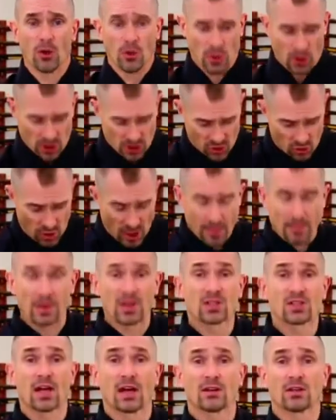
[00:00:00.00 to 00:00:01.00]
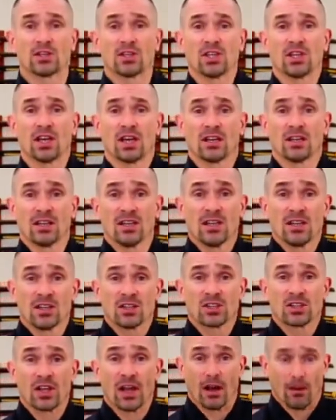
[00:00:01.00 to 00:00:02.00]
you hear a scraping sound at the end,
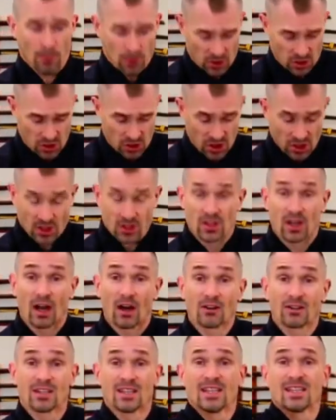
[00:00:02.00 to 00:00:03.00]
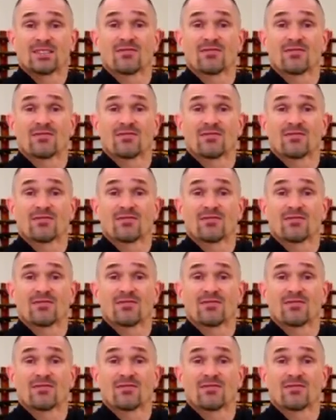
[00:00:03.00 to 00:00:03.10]
the scabbard sticks out.